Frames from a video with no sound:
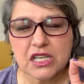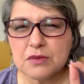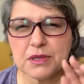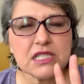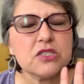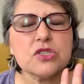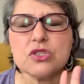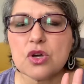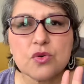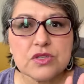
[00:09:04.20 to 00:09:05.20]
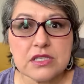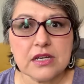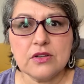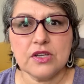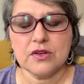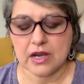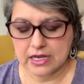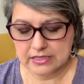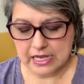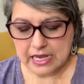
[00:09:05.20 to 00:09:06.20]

but it's so subtle, you guys.